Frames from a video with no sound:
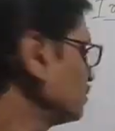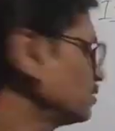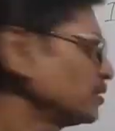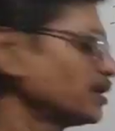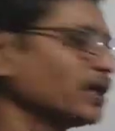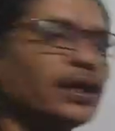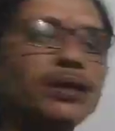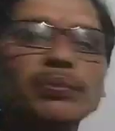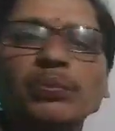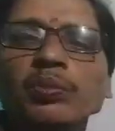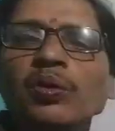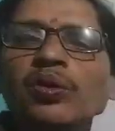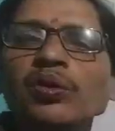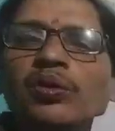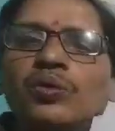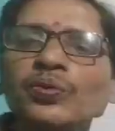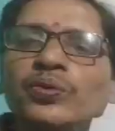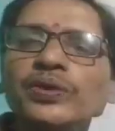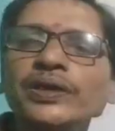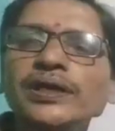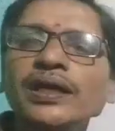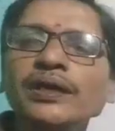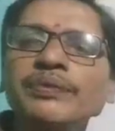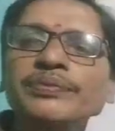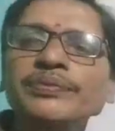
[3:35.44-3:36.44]

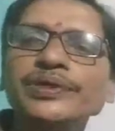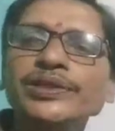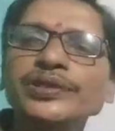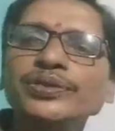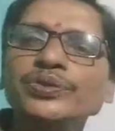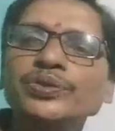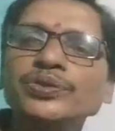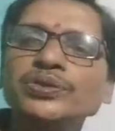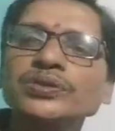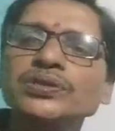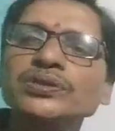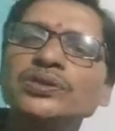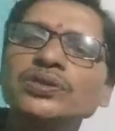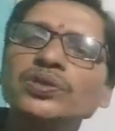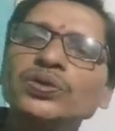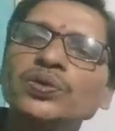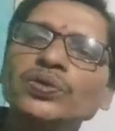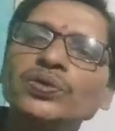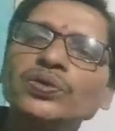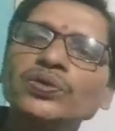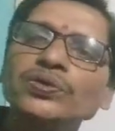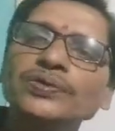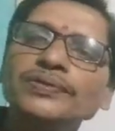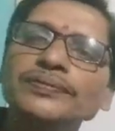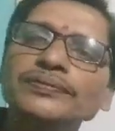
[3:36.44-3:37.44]
Therefore, we have used
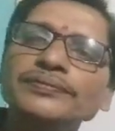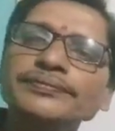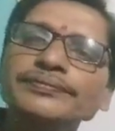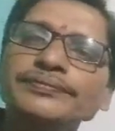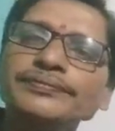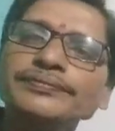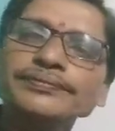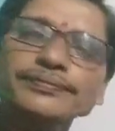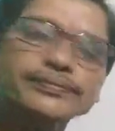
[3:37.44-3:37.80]
who.